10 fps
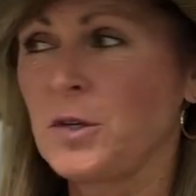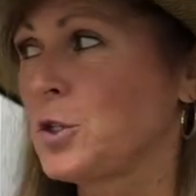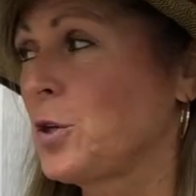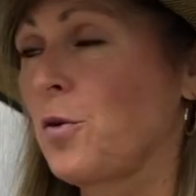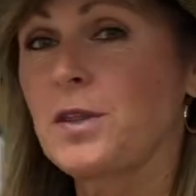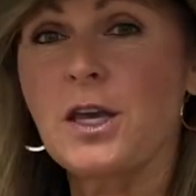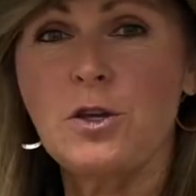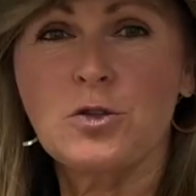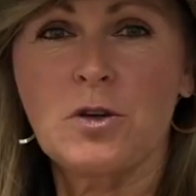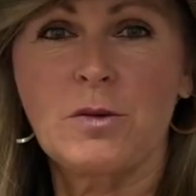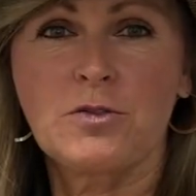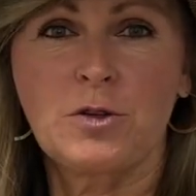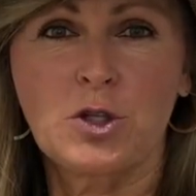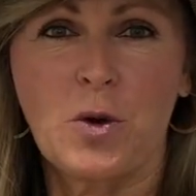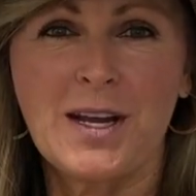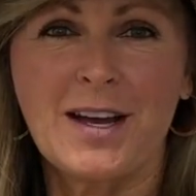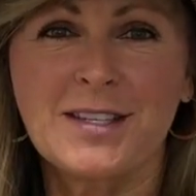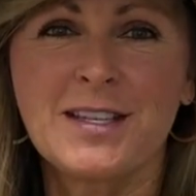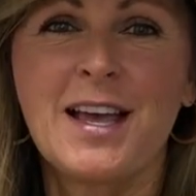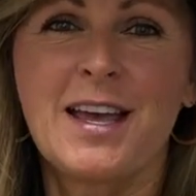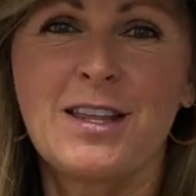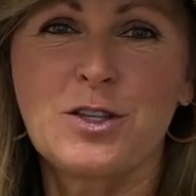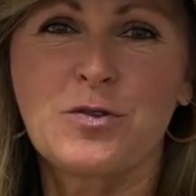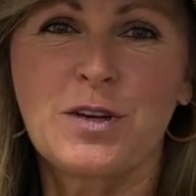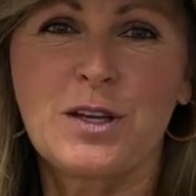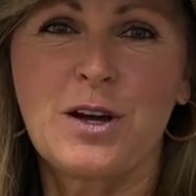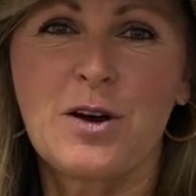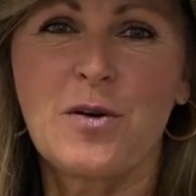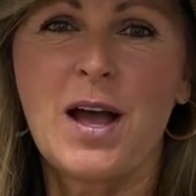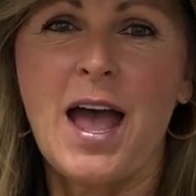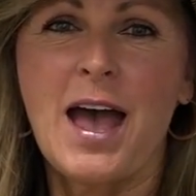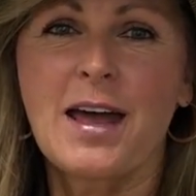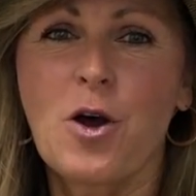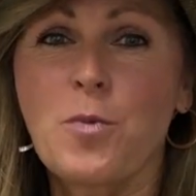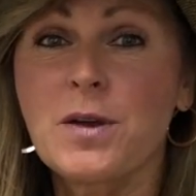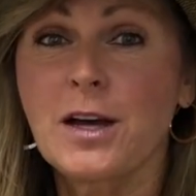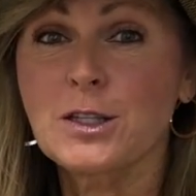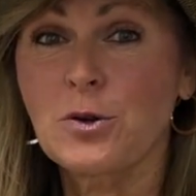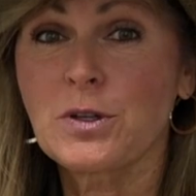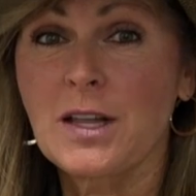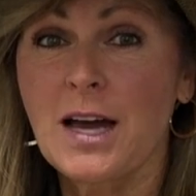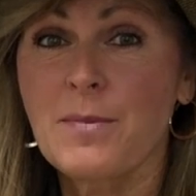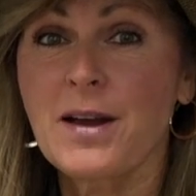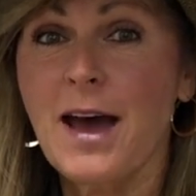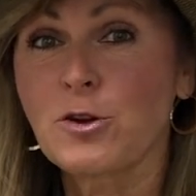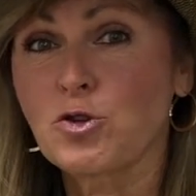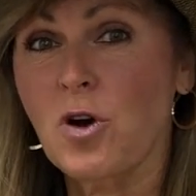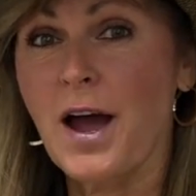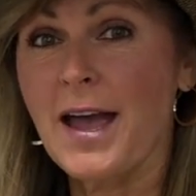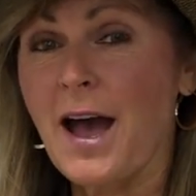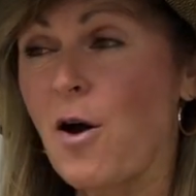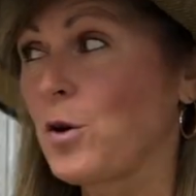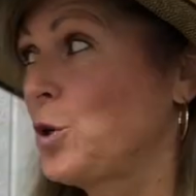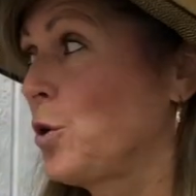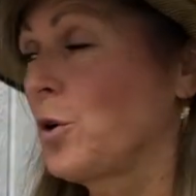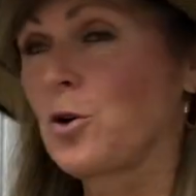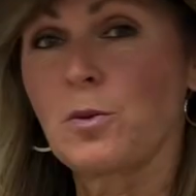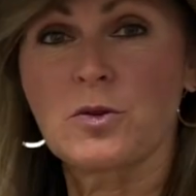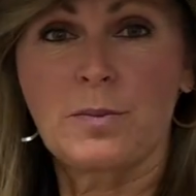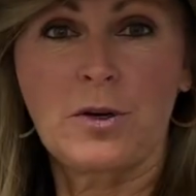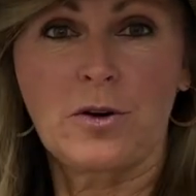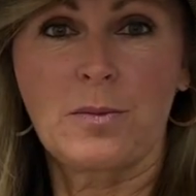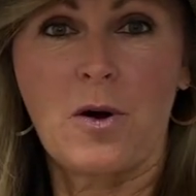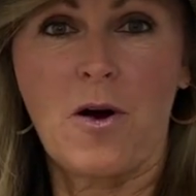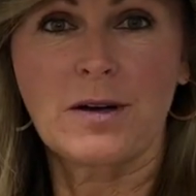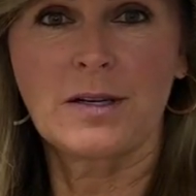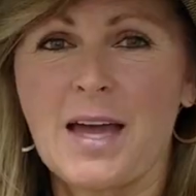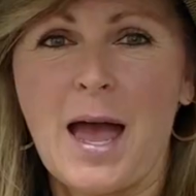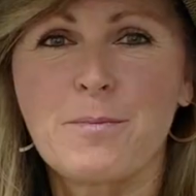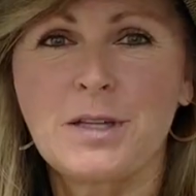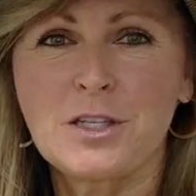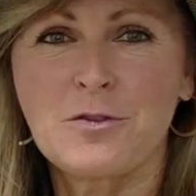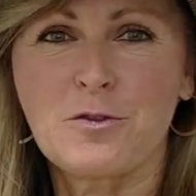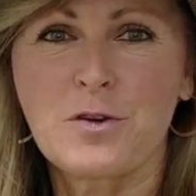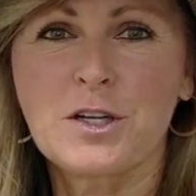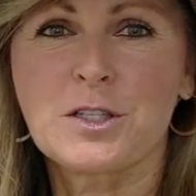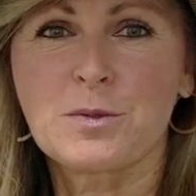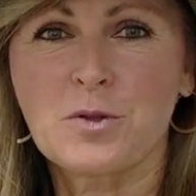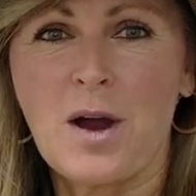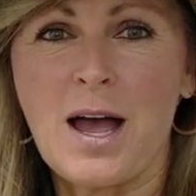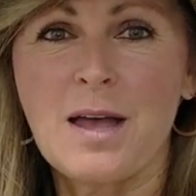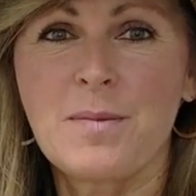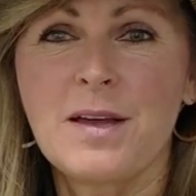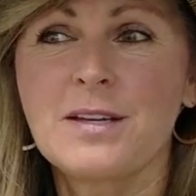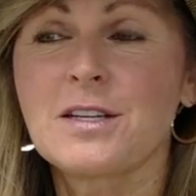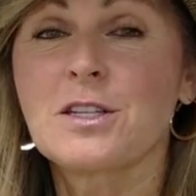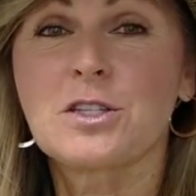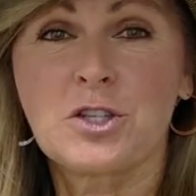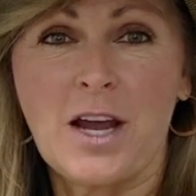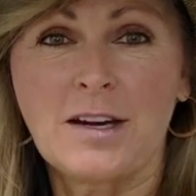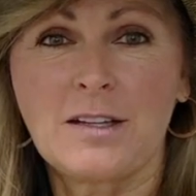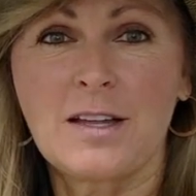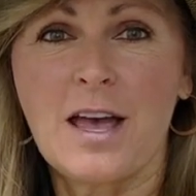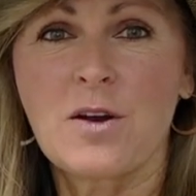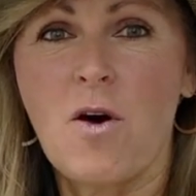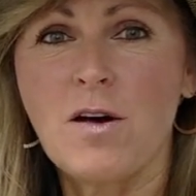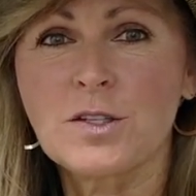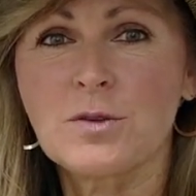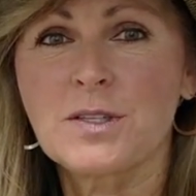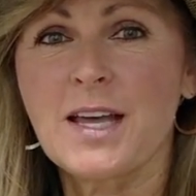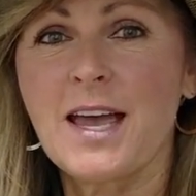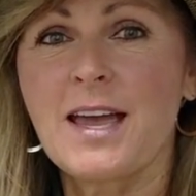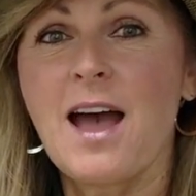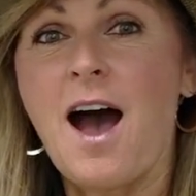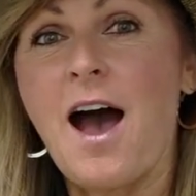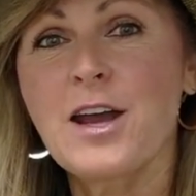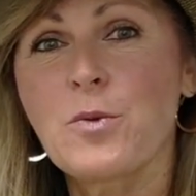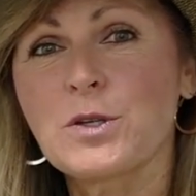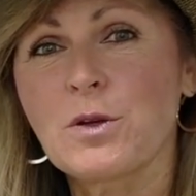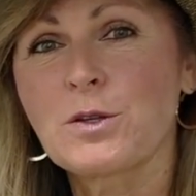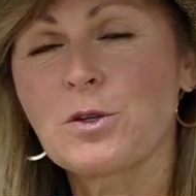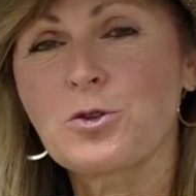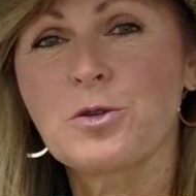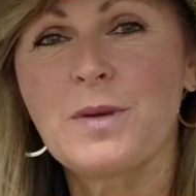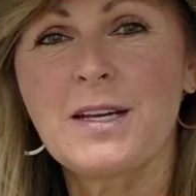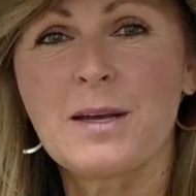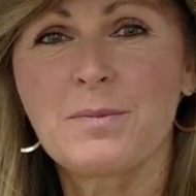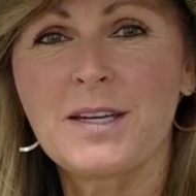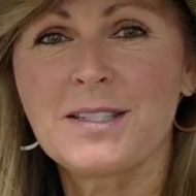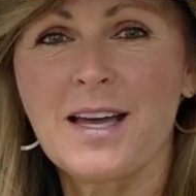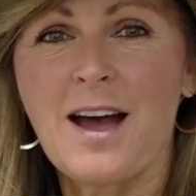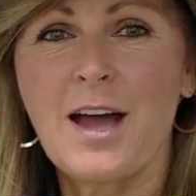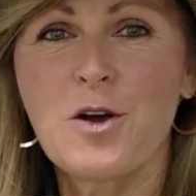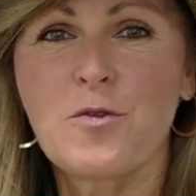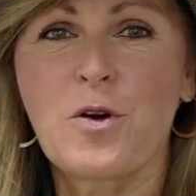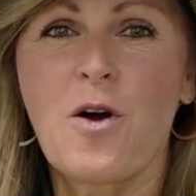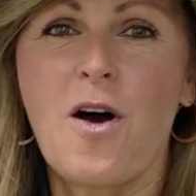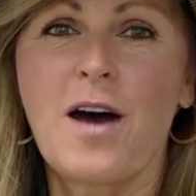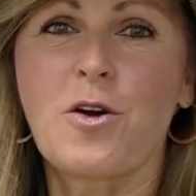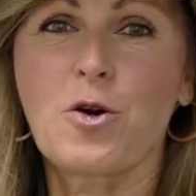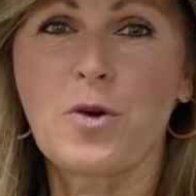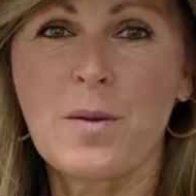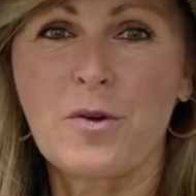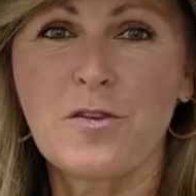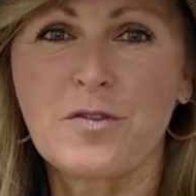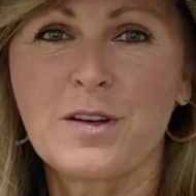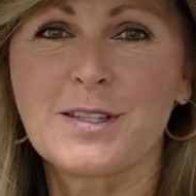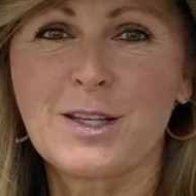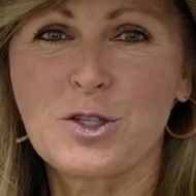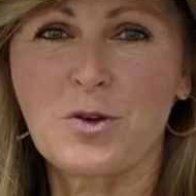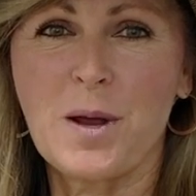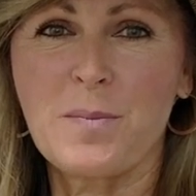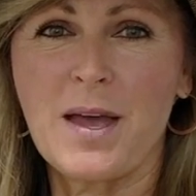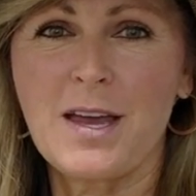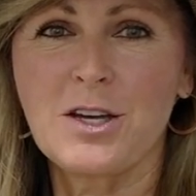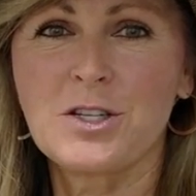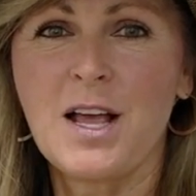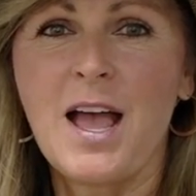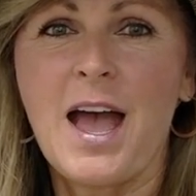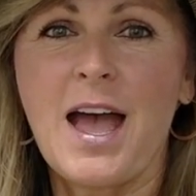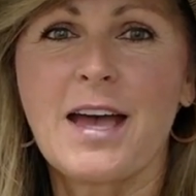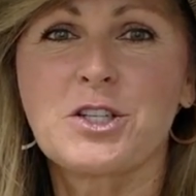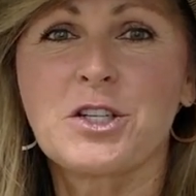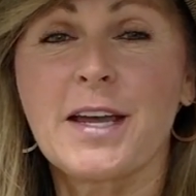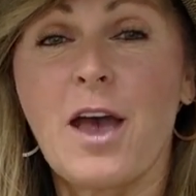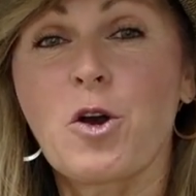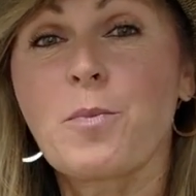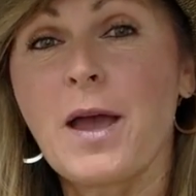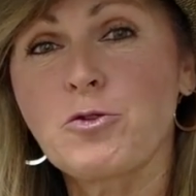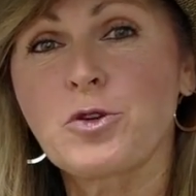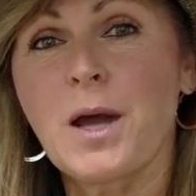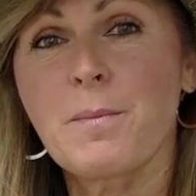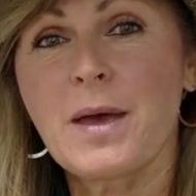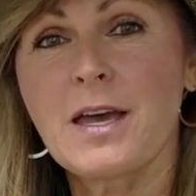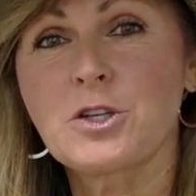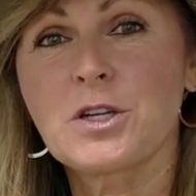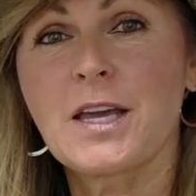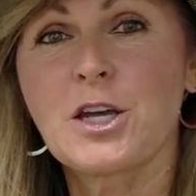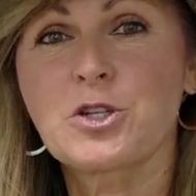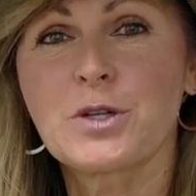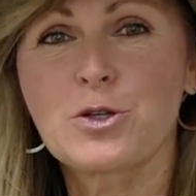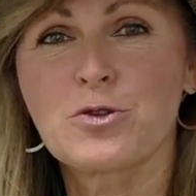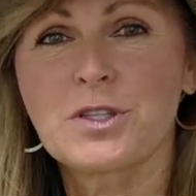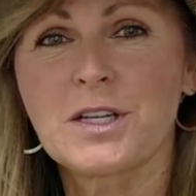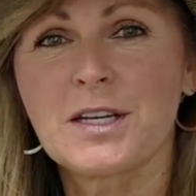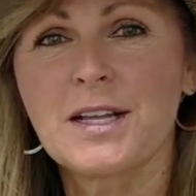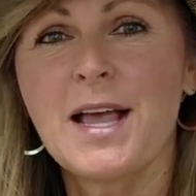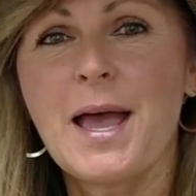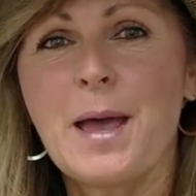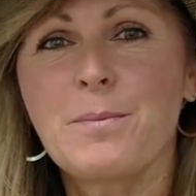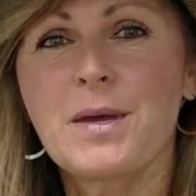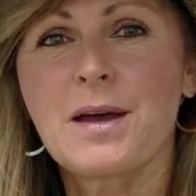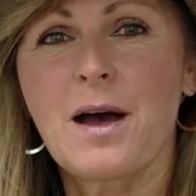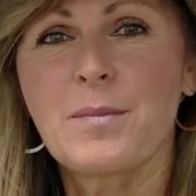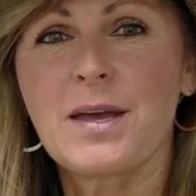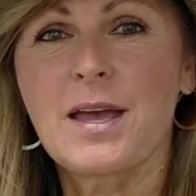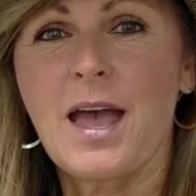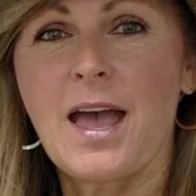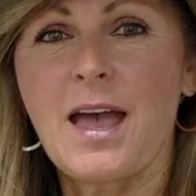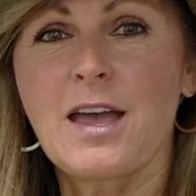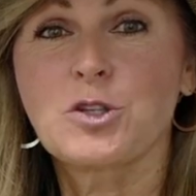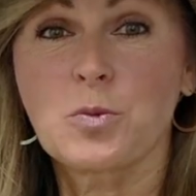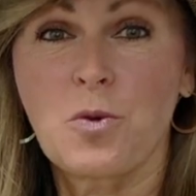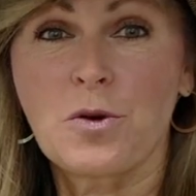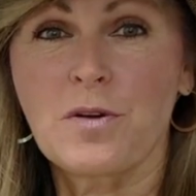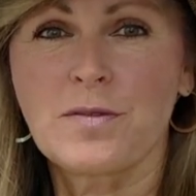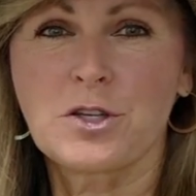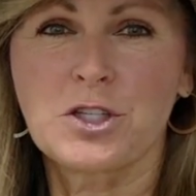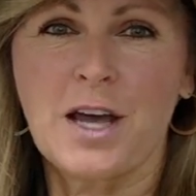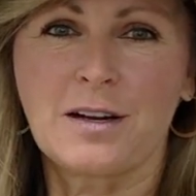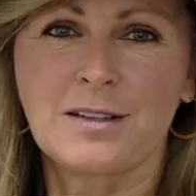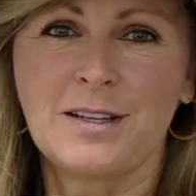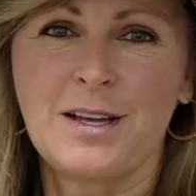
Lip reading: So thank you so much for joining us in this video, and I hope you guys learned a lot about how to dry out your herbs from your herb garden. And please feel free to subscribe to this channel and also say hi to us on social media. Please say hi over on our Cranbury Fields Instagram page, and check out our Patreon page in case you're interested in becoming a supporter of this channel.